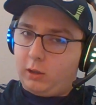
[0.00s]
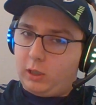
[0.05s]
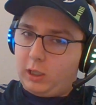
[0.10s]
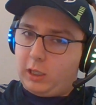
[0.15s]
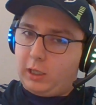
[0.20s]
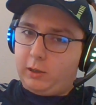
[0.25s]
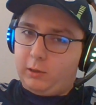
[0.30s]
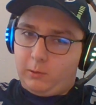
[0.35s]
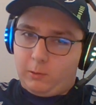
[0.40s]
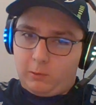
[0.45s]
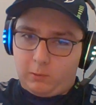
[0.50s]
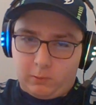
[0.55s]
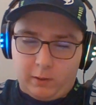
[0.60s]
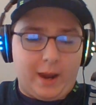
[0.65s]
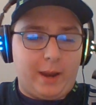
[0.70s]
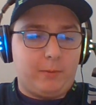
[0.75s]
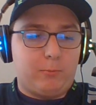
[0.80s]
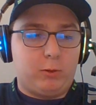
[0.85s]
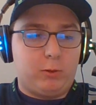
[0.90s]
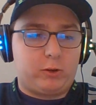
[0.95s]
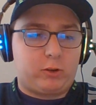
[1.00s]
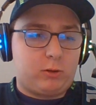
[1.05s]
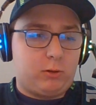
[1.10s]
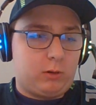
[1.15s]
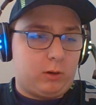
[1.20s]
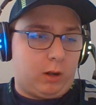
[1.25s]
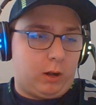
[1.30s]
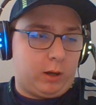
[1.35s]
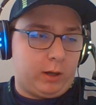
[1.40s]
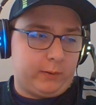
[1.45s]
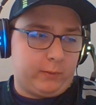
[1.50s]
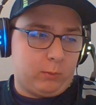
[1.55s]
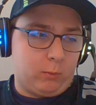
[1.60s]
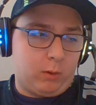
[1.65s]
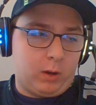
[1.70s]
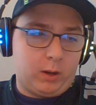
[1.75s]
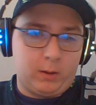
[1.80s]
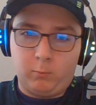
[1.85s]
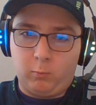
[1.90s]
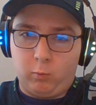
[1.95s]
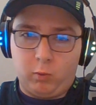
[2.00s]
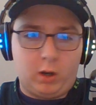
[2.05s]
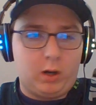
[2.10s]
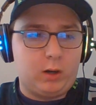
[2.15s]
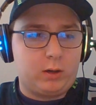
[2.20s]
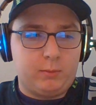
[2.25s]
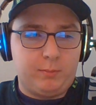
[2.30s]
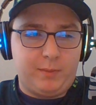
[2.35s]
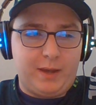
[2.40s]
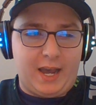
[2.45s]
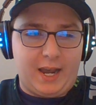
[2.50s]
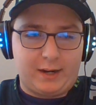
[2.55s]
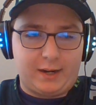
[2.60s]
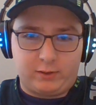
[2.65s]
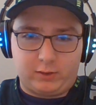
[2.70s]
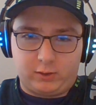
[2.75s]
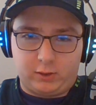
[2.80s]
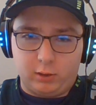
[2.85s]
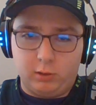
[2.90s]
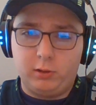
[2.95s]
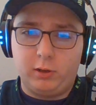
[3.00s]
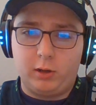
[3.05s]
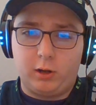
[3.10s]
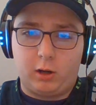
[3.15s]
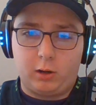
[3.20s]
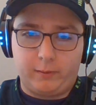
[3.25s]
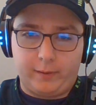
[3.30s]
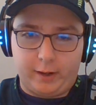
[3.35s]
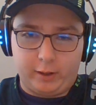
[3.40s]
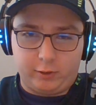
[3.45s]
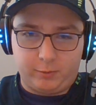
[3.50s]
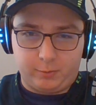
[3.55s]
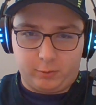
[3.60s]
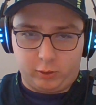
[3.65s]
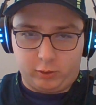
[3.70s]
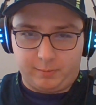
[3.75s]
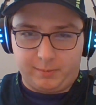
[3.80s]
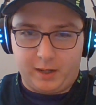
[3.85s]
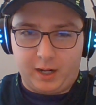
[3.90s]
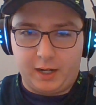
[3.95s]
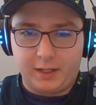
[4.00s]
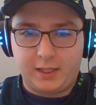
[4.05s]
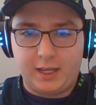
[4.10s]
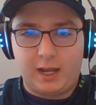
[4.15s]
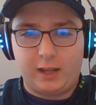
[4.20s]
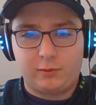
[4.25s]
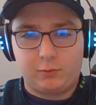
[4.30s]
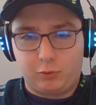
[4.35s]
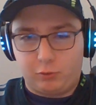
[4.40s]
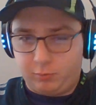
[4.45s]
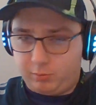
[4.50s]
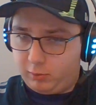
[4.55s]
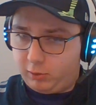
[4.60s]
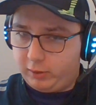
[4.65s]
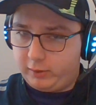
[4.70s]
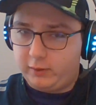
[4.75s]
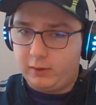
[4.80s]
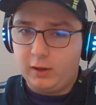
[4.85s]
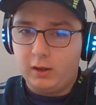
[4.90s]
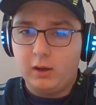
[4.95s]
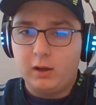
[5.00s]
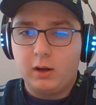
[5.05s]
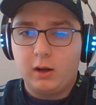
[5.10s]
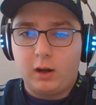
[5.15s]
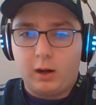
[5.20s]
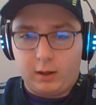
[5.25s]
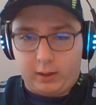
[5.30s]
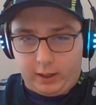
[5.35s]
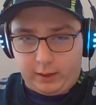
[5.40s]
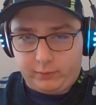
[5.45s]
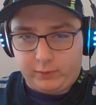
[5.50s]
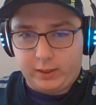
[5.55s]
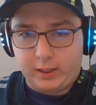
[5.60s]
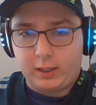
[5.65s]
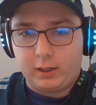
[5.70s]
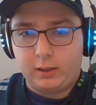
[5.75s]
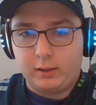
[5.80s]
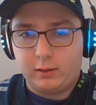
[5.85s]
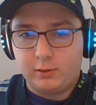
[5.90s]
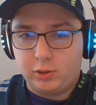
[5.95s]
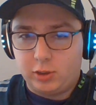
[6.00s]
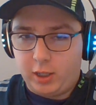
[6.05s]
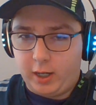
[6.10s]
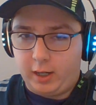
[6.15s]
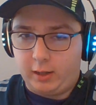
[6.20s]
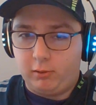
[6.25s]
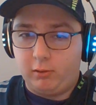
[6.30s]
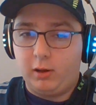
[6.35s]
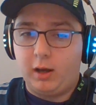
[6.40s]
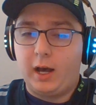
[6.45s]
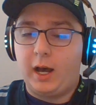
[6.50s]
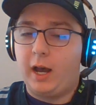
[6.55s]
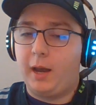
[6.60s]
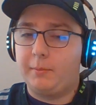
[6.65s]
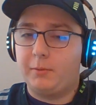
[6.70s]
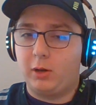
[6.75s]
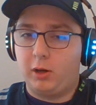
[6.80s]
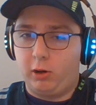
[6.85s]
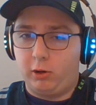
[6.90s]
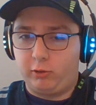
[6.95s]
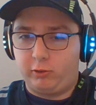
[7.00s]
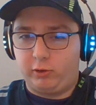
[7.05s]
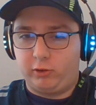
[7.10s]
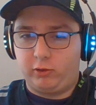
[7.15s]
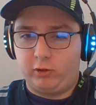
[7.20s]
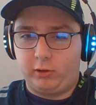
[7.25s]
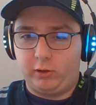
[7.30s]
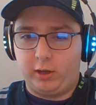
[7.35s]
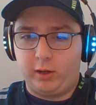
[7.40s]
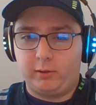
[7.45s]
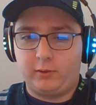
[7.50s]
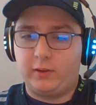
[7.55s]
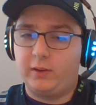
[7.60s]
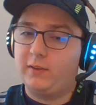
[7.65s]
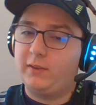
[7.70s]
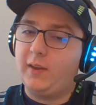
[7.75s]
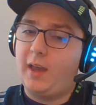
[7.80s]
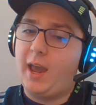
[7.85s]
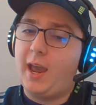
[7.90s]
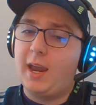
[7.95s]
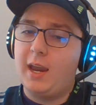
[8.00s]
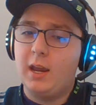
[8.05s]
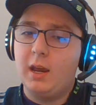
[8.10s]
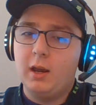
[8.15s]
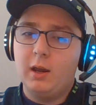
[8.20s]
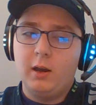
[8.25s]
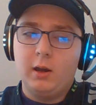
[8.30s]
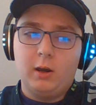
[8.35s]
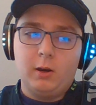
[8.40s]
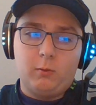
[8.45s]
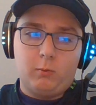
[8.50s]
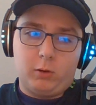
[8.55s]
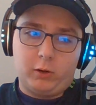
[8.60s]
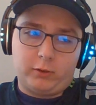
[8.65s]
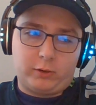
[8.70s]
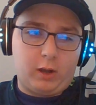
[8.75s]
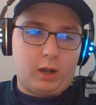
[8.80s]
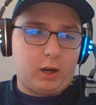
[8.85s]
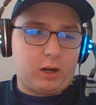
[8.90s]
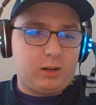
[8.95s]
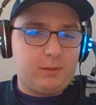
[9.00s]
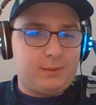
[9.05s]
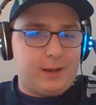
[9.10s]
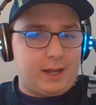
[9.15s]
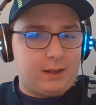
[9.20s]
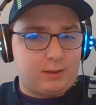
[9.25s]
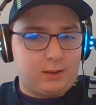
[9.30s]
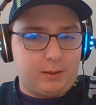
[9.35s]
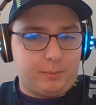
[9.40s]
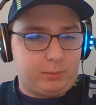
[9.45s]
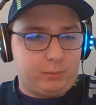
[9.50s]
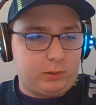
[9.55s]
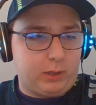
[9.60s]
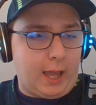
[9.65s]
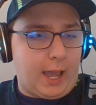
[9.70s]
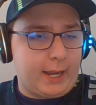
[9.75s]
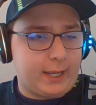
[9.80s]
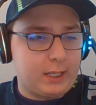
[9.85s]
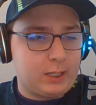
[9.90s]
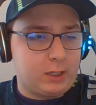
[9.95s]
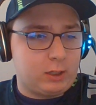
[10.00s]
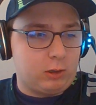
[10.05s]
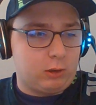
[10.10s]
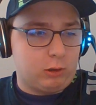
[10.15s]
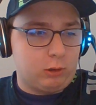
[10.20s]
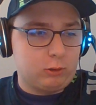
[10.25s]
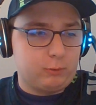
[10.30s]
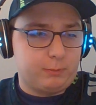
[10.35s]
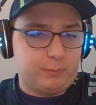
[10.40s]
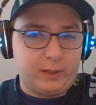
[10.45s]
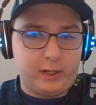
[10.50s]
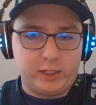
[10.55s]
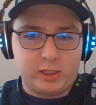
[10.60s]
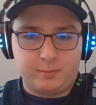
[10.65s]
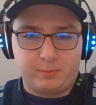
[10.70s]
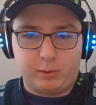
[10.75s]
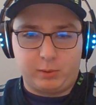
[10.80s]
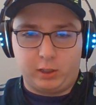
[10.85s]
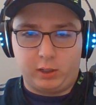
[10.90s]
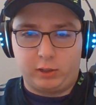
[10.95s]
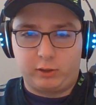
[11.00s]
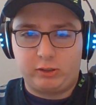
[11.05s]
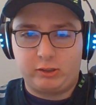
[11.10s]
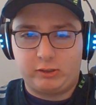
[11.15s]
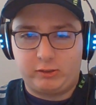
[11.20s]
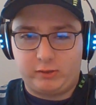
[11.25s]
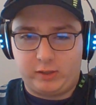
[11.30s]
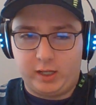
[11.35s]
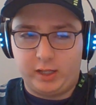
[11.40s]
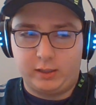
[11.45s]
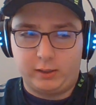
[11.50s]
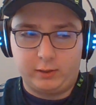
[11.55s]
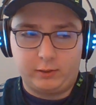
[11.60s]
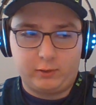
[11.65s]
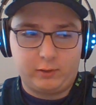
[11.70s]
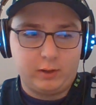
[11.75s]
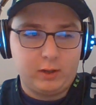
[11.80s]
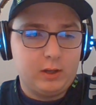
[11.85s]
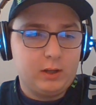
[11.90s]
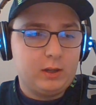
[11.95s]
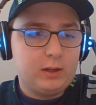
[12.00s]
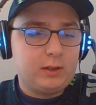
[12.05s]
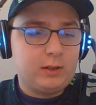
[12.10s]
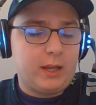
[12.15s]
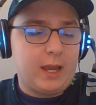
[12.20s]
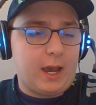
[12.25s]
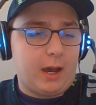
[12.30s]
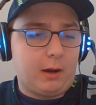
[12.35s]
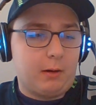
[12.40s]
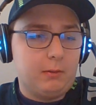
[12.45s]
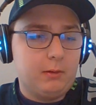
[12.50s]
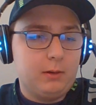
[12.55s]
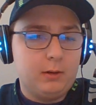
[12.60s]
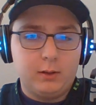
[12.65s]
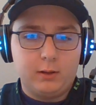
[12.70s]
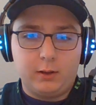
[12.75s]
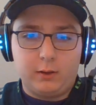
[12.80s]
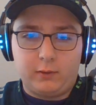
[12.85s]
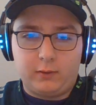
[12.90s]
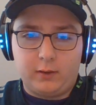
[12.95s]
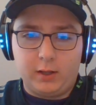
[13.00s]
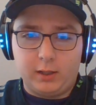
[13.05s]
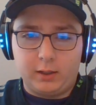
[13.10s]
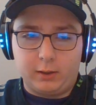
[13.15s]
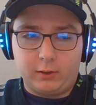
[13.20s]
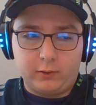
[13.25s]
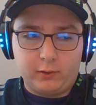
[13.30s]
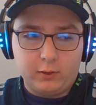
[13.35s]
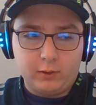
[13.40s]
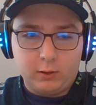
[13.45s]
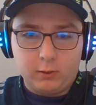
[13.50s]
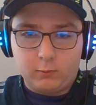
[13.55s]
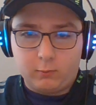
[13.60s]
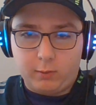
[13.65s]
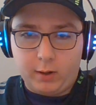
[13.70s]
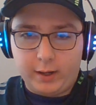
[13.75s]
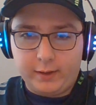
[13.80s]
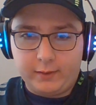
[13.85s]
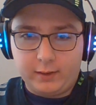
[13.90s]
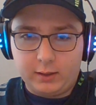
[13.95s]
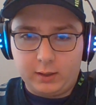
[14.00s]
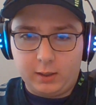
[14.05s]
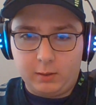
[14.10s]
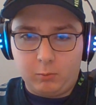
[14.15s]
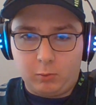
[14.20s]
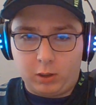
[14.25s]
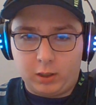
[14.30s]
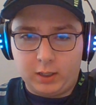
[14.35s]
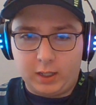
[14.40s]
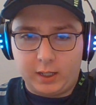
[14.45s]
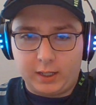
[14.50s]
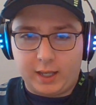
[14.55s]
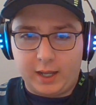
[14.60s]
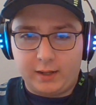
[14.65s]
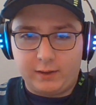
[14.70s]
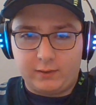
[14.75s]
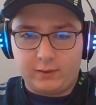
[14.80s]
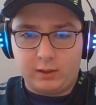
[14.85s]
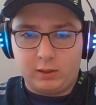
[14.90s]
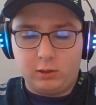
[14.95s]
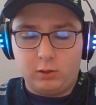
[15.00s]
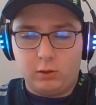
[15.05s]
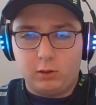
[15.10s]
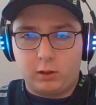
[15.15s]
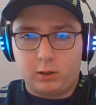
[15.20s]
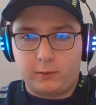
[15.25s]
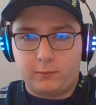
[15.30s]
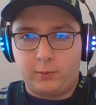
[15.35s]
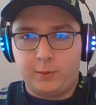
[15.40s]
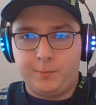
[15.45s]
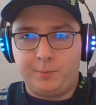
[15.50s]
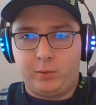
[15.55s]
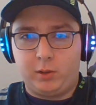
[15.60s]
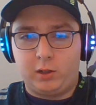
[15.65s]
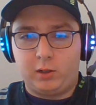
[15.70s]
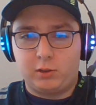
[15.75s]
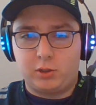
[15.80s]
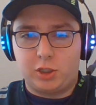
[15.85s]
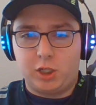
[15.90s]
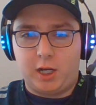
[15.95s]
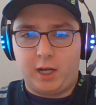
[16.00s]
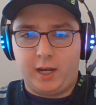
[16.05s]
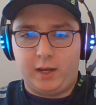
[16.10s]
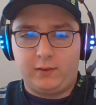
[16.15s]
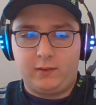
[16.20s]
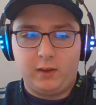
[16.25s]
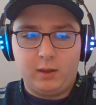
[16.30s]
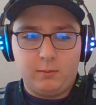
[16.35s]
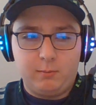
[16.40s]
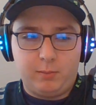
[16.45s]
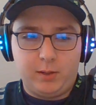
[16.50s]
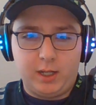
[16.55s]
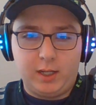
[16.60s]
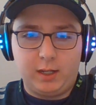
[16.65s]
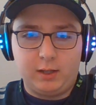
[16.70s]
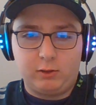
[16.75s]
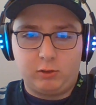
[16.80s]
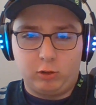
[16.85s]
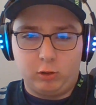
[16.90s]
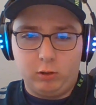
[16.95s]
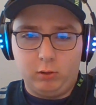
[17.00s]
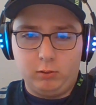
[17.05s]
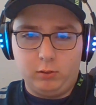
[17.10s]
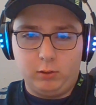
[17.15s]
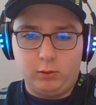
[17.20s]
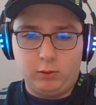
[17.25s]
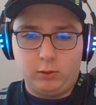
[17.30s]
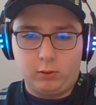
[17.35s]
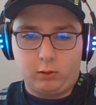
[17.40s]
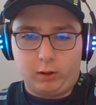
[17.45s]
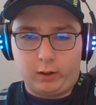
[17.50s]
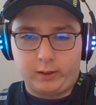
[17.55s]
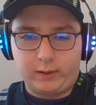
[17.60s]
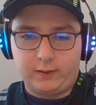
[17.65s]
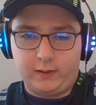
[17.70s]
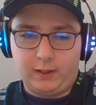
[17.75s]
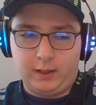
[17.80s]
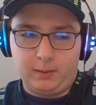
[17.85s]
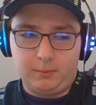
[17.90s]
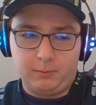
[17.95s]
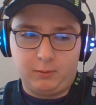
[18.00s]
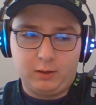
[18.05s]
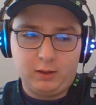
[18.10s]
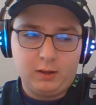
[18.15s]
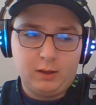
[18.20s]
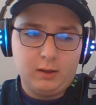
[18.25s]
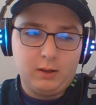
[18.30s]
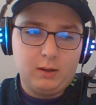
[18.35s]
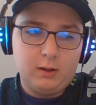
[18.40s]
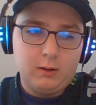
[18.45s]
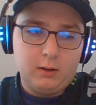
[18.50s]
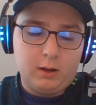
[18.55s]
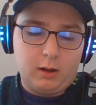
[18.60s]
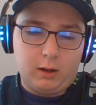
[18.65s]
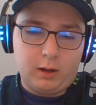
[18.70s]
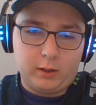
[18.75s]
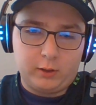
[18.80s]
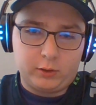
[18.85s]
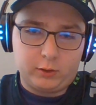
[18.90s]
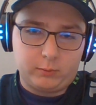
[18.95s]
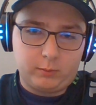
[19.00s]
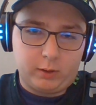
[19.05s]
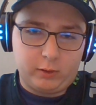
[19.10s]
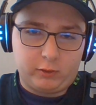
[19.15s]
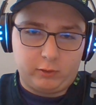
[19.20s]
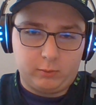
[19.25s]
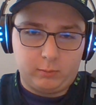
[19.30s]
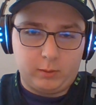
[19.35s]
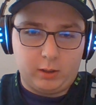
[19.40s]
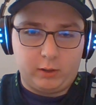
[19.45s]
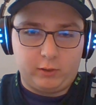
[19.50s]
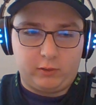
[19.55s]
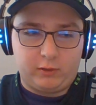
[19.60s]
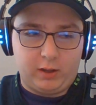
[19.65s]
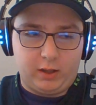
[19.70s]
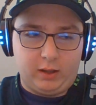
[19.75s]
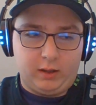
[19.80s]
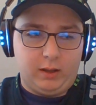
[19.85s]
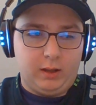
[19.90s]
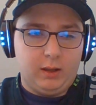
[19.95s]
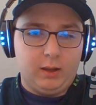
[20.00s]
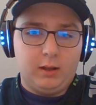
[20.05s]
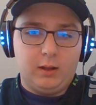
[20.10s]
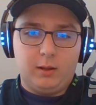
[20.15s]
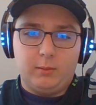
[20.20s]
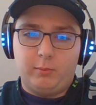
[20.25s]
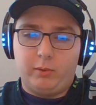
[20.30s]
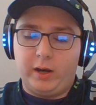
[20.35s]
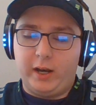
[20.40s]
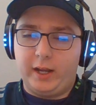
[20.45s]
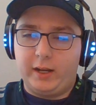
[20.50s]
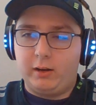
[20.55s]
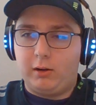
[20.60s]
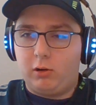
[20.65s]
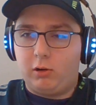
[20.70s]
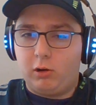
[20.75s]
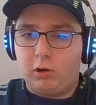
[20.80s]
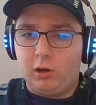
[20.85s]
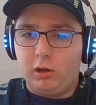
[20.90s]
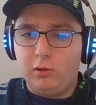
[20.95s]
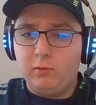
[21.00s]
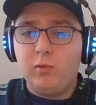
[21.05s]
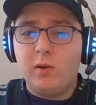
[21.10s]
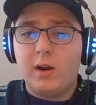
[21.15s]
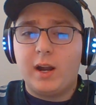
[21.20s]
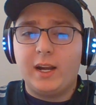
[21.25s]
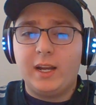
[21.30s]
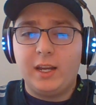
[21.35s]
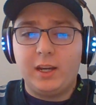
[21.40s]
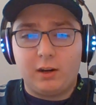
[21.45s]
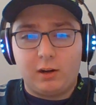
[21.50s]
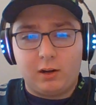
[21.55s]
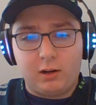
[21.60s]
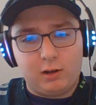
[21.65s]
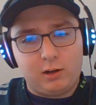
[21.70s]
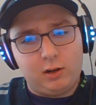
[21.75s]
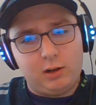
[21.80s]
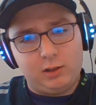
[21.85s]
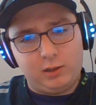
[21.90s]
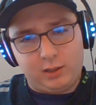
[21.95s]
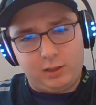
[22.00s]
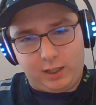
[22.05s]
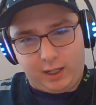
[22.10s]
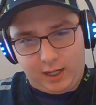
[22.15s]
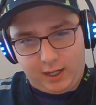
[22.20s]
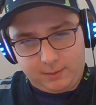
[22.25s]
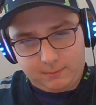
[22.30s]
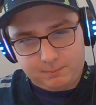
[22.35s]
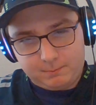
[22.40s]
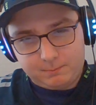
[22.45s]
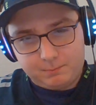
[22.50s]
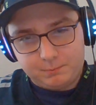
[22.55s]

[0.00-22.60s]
Alright, what's going on, everyone? Welcome back to the All Around Sports Podcast, where sports are everything on this channel. I'm your host, Antonio. Today, we're talking about the black and gold Pittsburgh Steelers. Now, the Steelers recently won against the New York Football Giants, beating two New York teams under Russell Wilson. But already early,